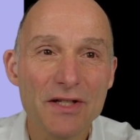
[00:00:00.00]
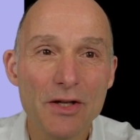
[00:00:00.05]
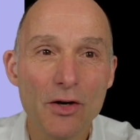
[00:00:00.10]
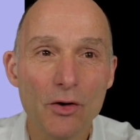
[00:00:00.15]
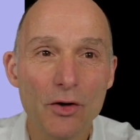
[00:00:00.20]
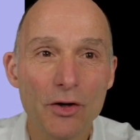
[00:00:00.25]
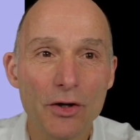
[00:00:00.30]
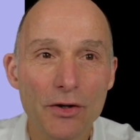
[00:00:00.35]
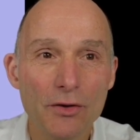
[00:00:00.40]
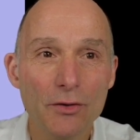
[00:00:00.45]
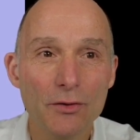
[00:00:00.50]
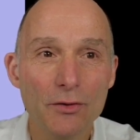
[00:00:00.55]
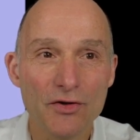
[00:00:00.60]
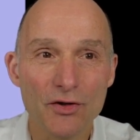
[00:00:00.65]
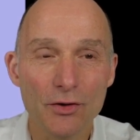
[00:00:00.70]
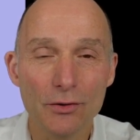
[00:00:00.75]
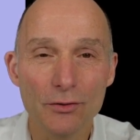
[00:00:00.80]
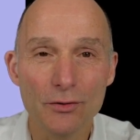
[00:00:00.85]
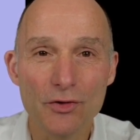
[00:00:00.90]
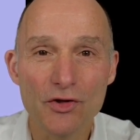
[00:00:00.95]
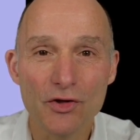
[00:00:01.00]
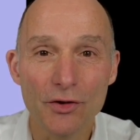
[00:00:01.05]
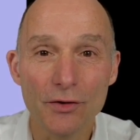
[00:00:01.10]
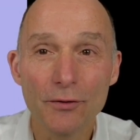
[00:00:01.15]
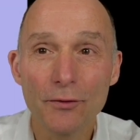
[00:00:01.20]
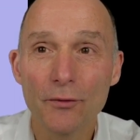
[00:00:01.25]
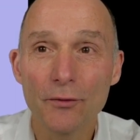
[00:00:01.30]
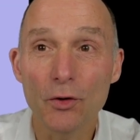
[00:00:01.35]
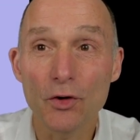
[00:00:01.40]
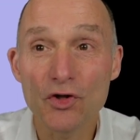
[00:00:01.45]
EOQ
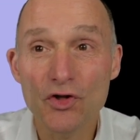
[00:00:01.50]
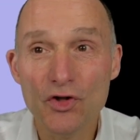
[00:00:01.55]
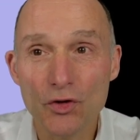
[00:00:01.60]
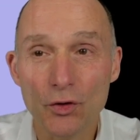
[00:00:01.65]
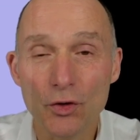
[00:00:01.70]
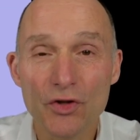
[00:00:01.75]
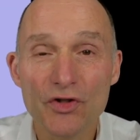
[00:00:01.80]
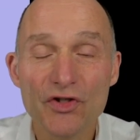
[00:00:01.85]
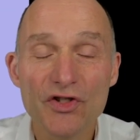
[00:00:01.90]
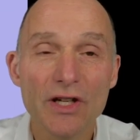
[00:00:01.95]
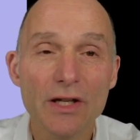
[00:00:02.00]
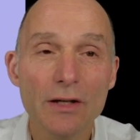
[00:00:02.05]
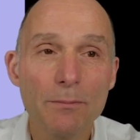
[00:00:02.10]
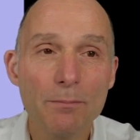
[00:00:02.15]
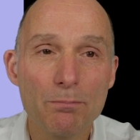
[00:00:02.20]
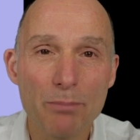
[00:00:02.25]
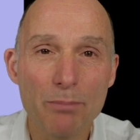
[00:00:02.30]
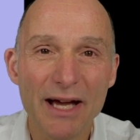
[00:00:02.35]
solution for sourcing,